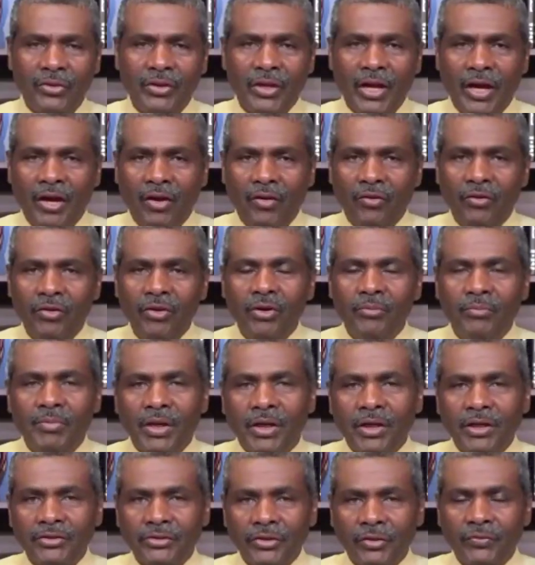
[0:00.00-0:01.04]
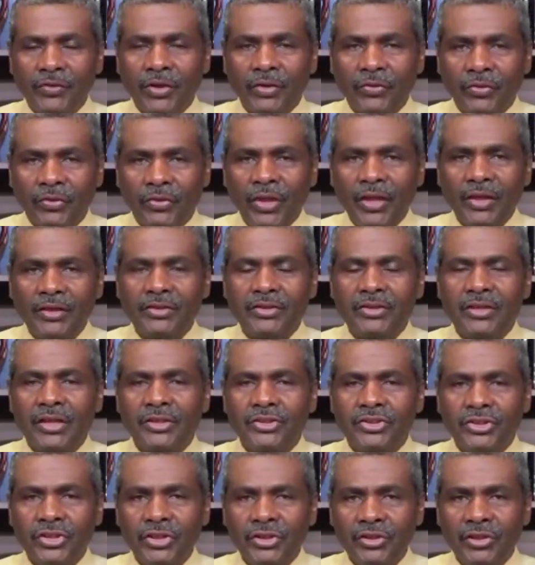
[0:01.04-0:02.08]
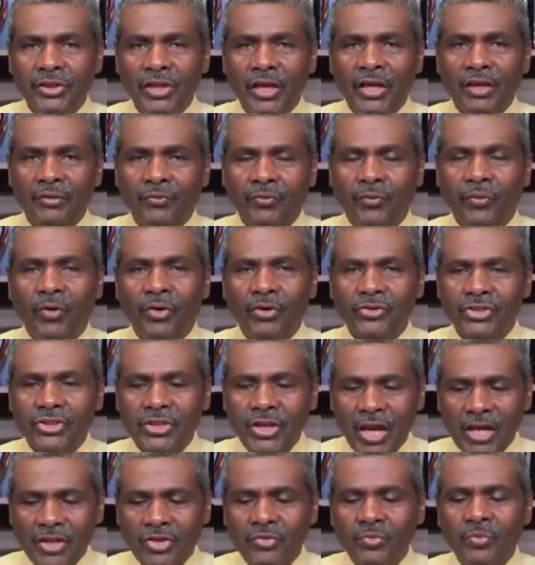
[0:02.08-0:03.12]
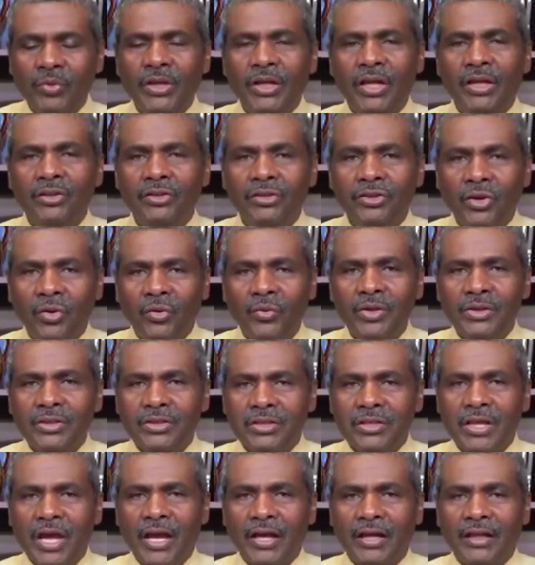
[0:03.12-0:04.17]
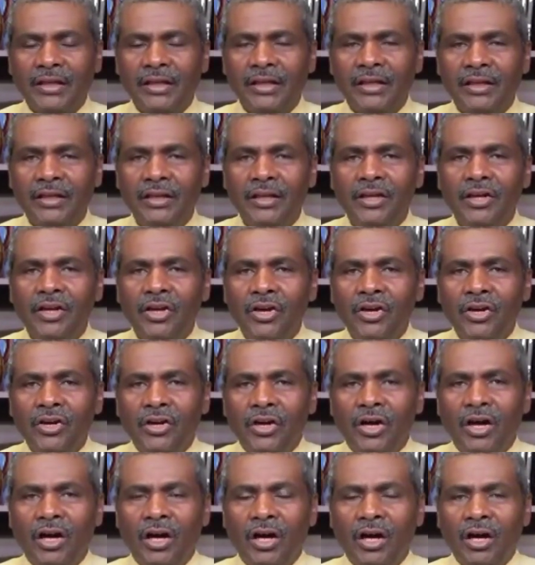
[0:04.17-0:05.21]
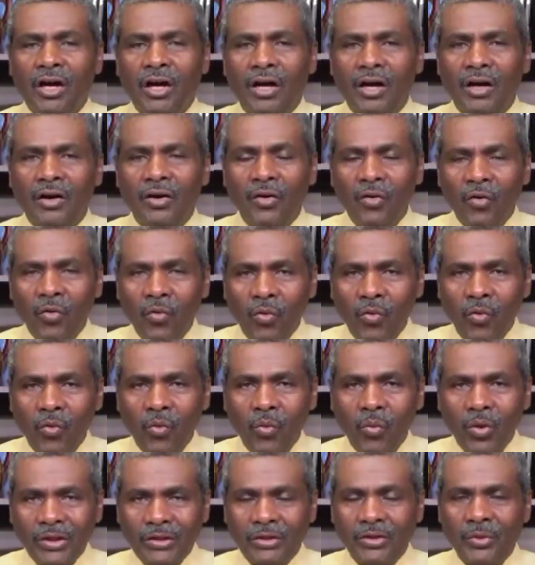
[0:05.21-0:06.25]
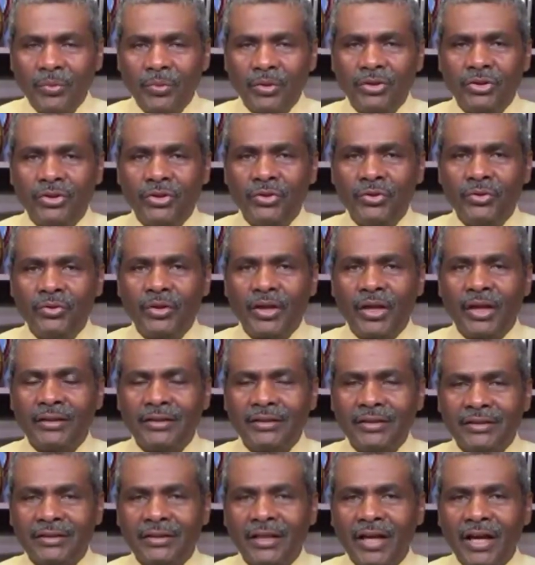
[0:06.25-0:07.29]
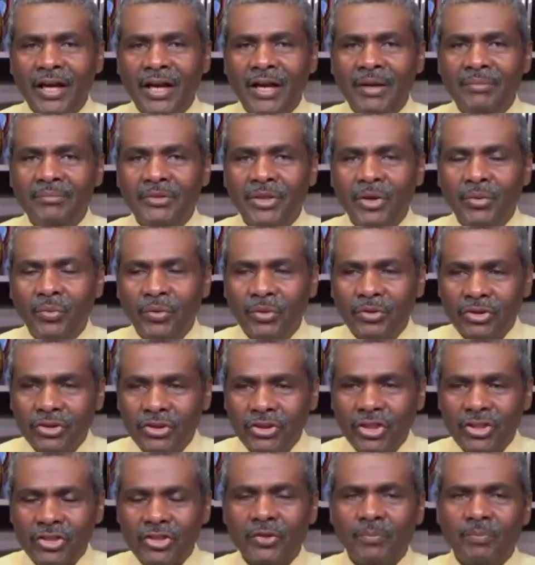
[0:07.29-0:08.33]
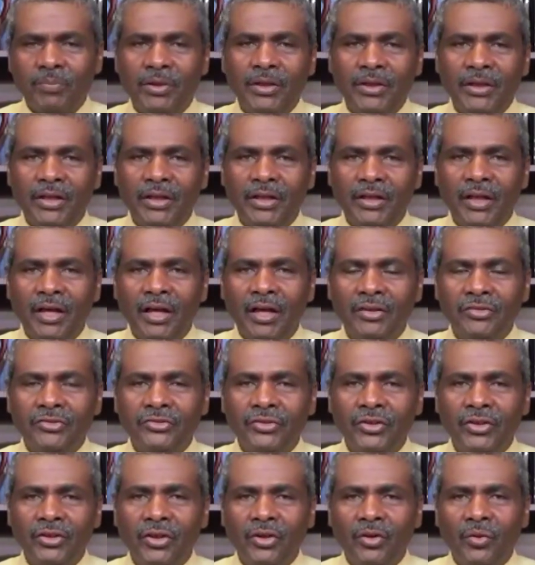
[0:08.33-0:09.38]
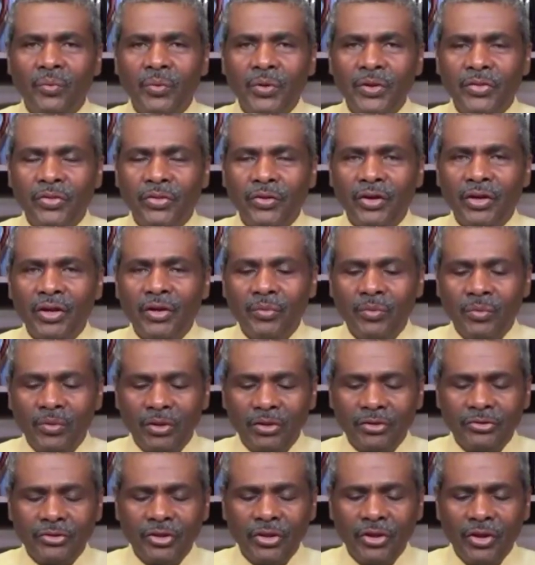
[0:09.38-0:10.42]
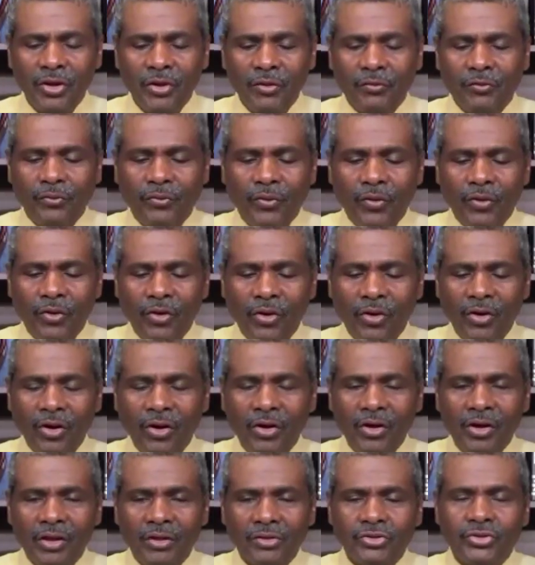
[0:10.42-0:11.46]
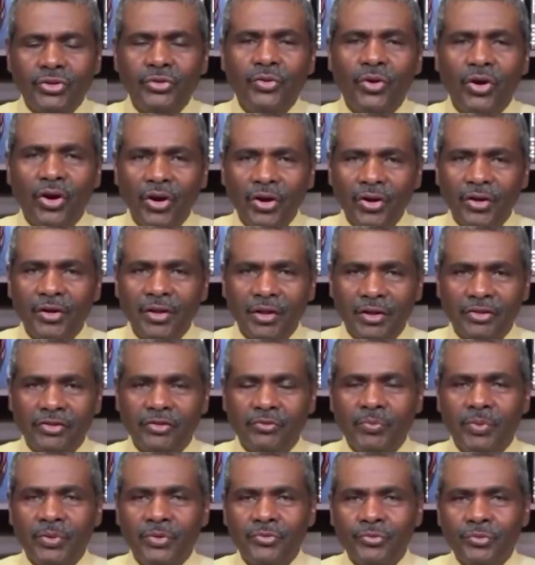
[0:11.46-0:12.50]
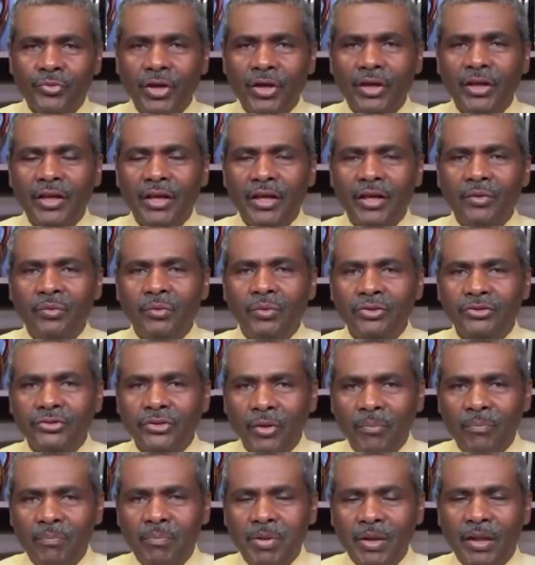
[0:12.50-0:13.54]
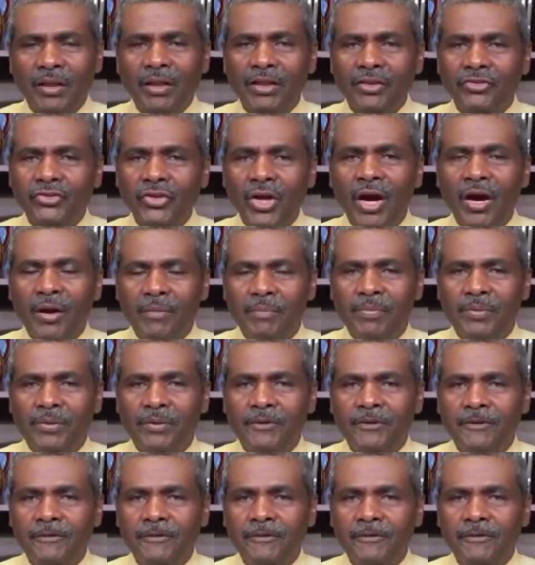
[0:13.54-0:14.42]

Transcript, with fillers: now because of the things that she did for us. Yes, we didn't know exactly uh, what they were doing at the time they were disciplining us. We thought it was for to hurt us, but really it was to build us up.